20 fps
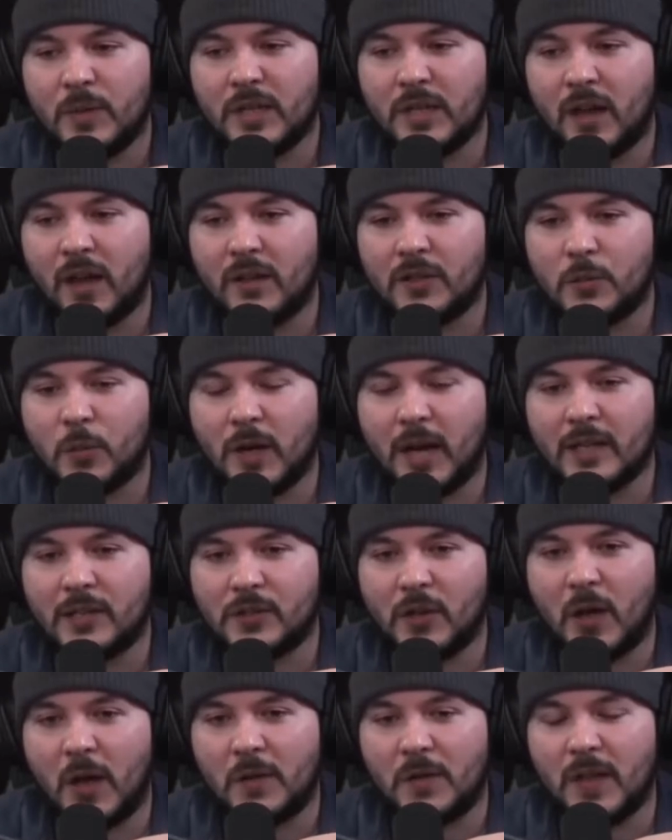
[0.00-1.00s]
because when I
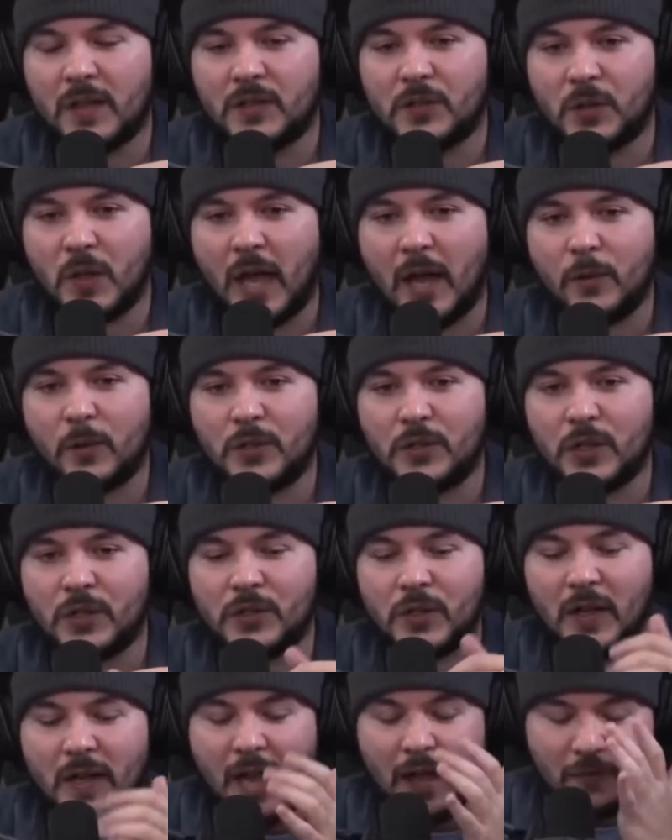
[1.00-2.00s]
saw this, I was
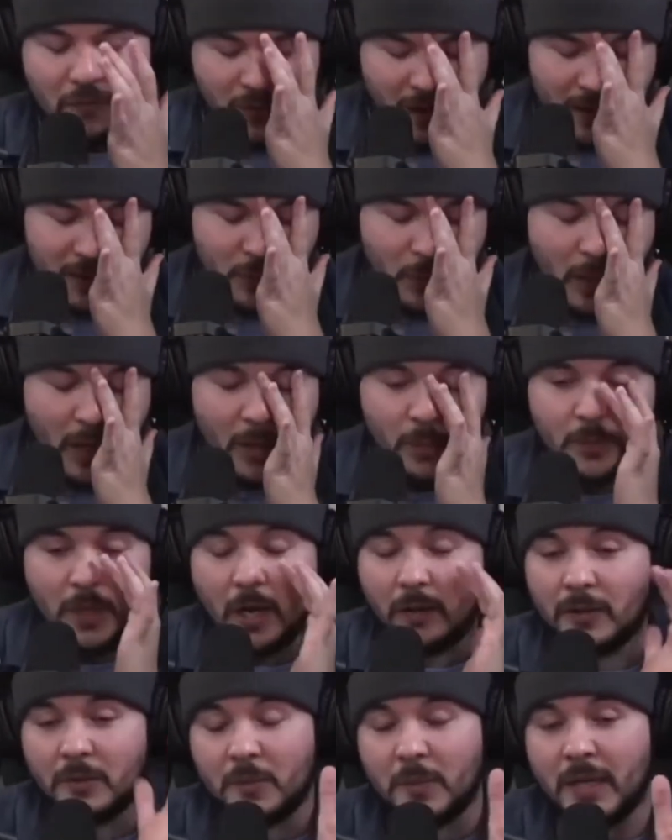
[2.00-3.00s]
just like, I facepalmed.
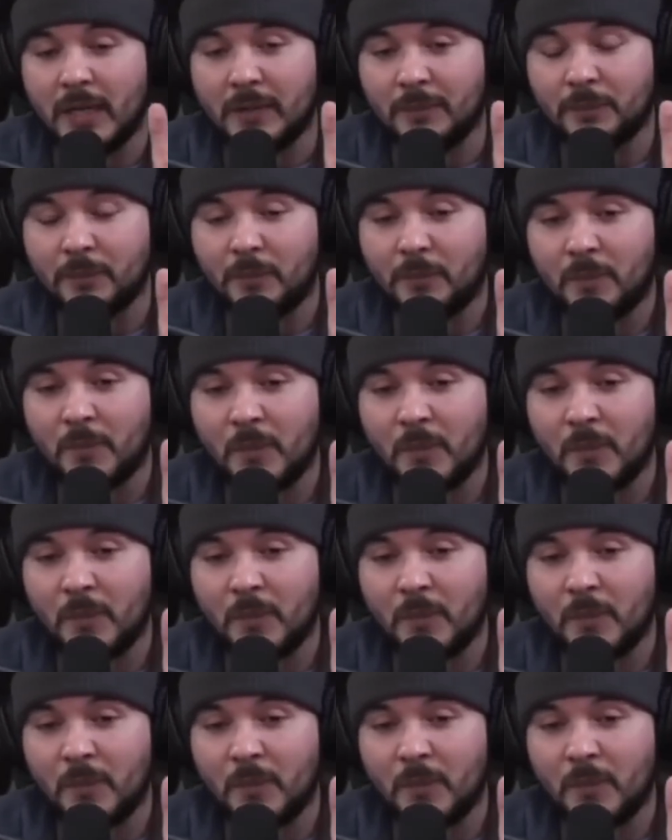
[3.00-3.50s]
I'll admit,